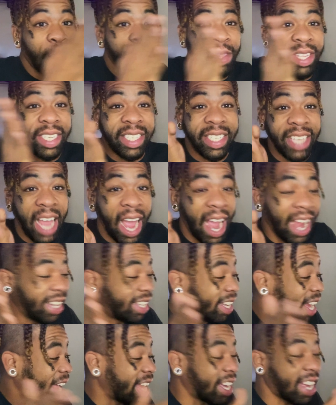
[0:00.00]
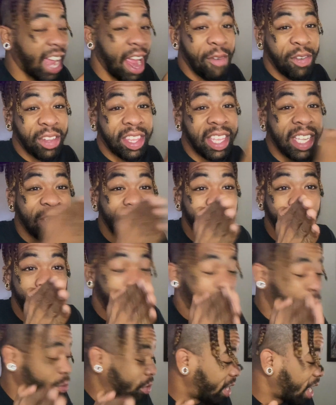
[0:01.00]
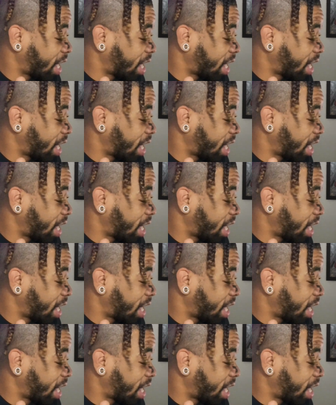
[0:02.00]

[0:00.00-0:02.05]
the side like everything's normal. Like,